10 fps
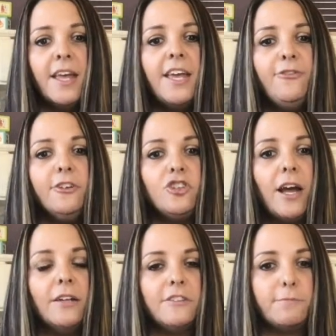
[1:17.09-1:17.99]
If your
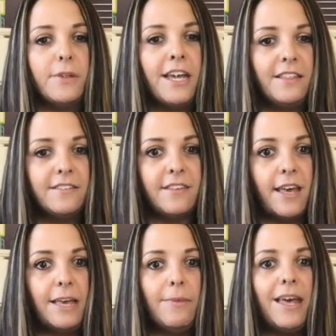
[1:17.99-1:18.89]
child is playing this
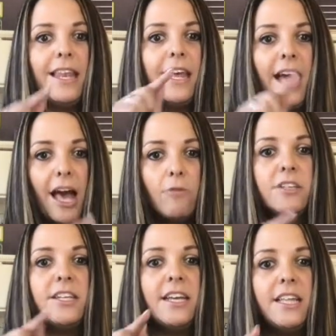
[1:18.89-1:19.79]
game and
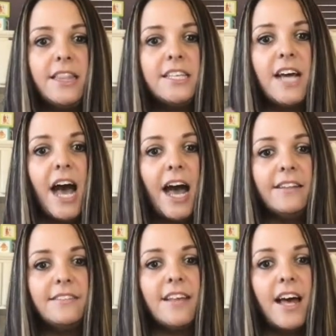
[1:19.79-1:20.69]
counting the
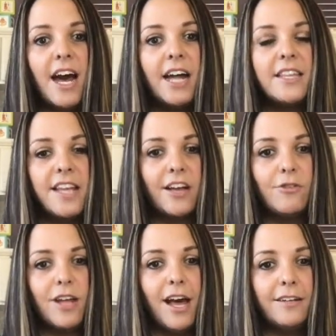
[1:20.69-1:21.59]
dots on the
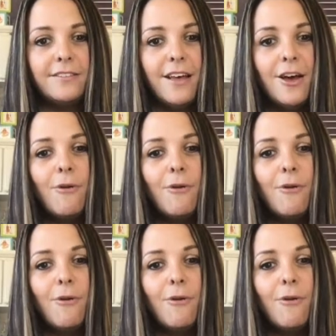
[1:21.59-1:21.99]
Deco Dots,